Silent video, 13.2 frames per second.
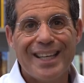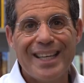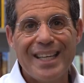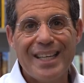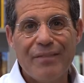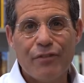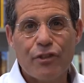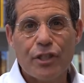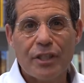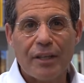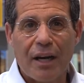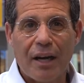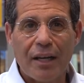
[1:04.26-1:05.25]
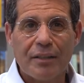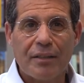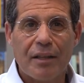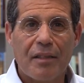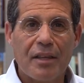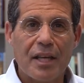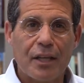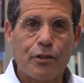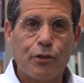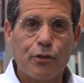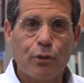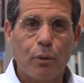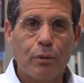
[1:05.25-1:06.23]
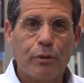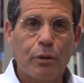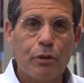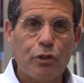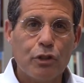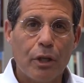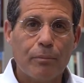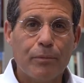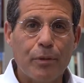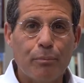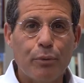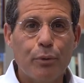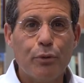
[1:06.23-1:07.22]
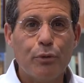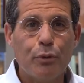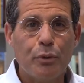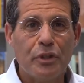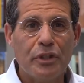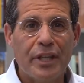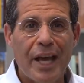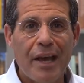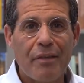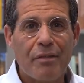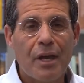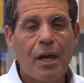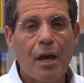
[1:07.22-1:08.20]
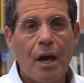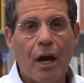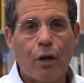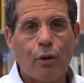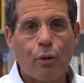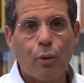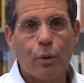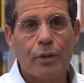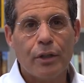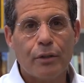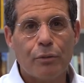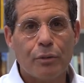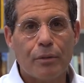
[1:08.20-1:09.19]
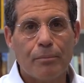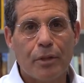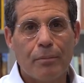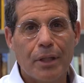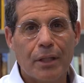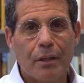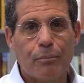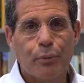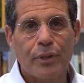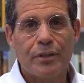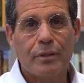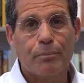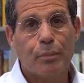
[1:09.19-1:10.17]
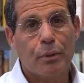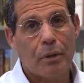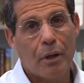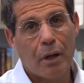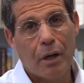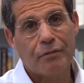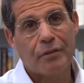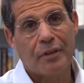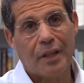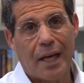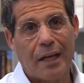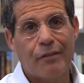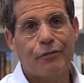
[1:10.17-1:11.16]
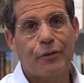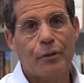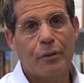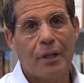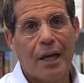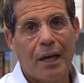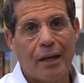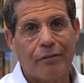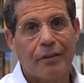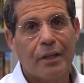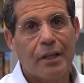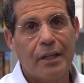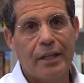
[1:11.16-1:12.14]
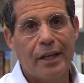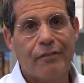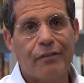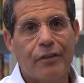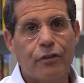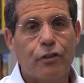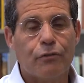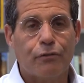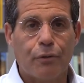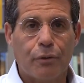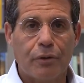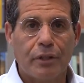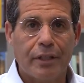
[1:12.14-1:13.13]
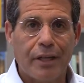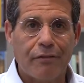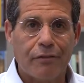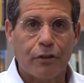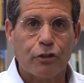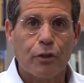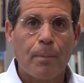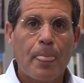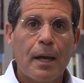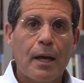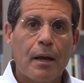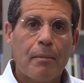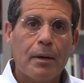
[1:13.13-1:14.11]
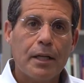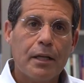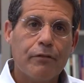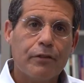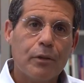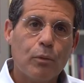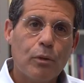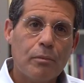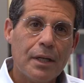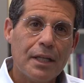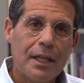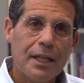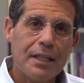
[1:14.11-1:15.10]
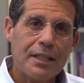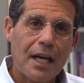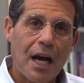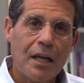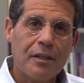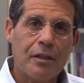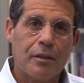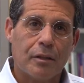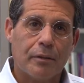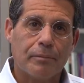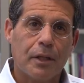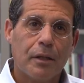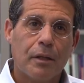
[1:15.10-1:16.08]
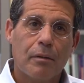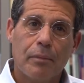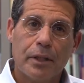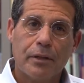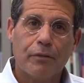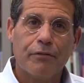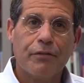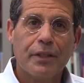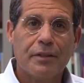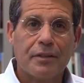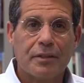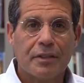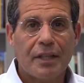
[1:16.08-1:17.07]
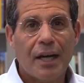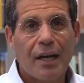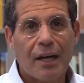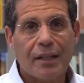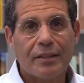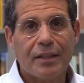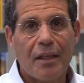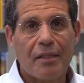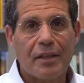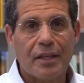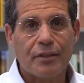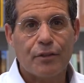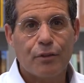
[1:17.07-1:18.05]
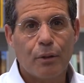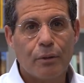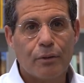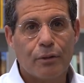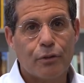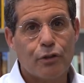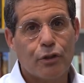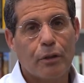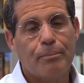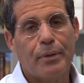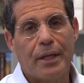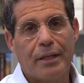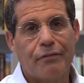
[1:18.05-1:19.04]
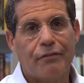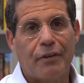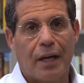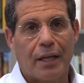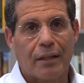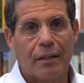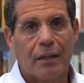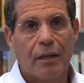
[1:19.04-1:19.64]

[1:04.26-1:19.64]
If she dies, the assaulter shall be put to death according to the biblical principle of life for life, nefesh for nefesh. But if the woman is unharmed, but her fetus dies, the assaulter shall pay a fine.